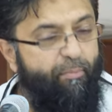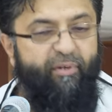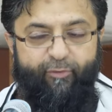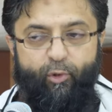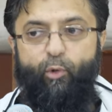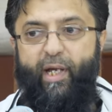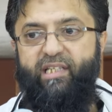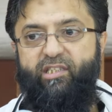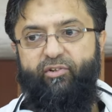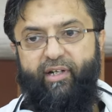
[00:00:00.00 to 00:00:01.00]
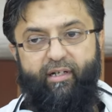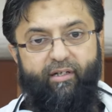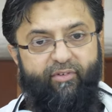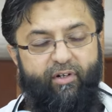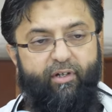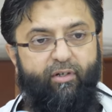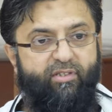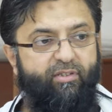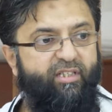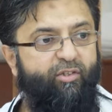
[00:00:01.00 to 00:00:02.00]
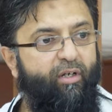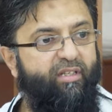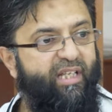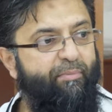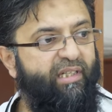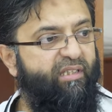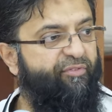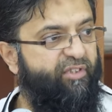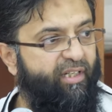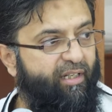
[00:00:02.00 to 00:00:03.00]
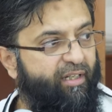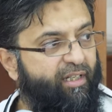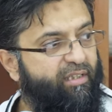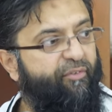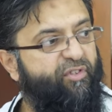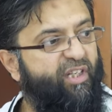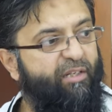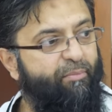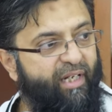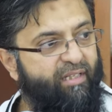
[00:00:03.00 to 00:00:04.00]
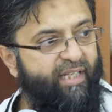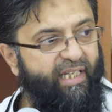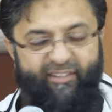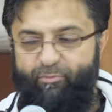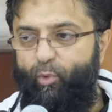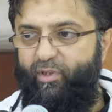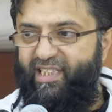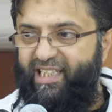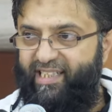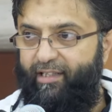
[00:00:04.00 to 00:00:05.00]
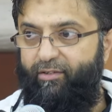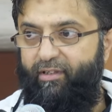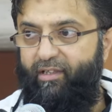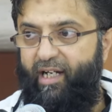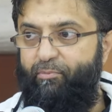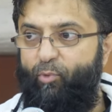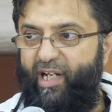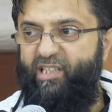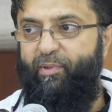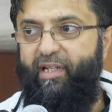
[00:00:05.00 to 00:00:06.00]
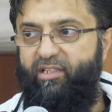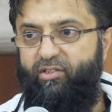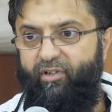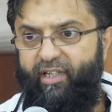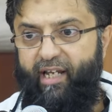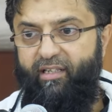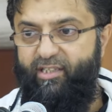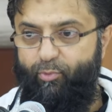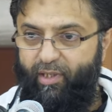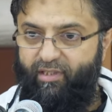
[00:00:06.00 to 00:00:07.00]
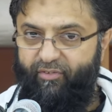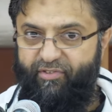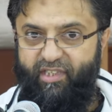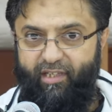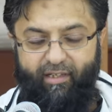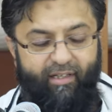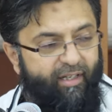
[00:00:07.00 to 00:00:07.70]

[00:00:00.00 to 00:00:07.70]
Before you enter it. Very good. So the scholars, they make tafsil. Tafsil means they give more detail and more explanation, okay? This word tafsil.